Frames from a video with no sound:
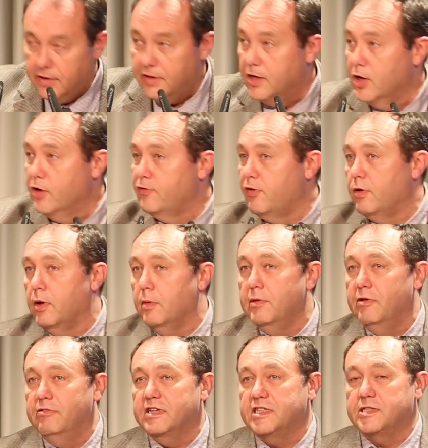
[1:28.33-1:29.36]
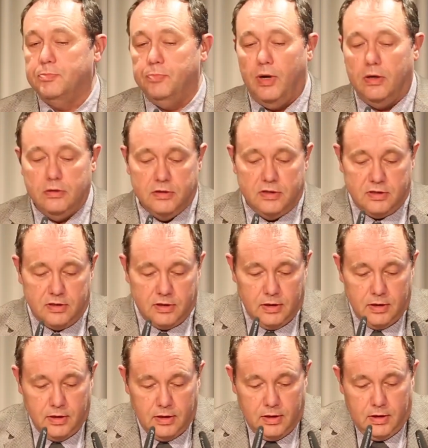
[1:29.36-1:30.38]
the overwhelming response
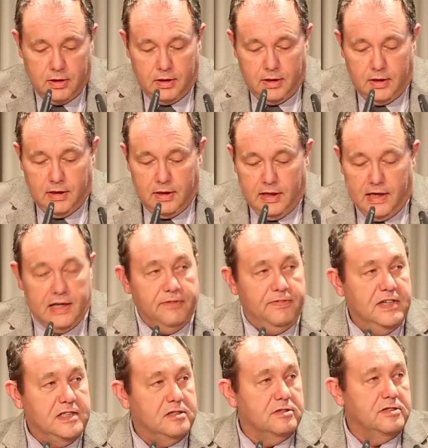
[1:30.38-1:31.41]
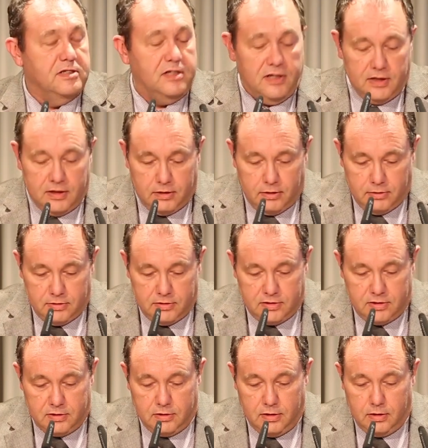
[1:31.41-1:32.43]
in official
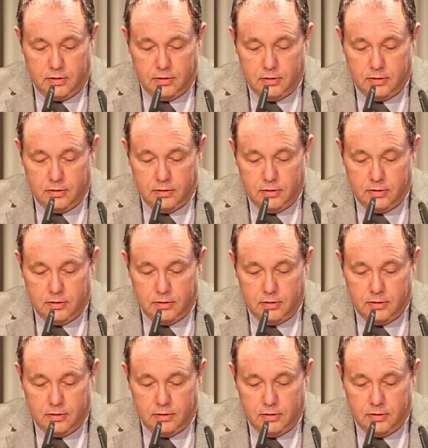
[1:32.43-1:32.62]
circles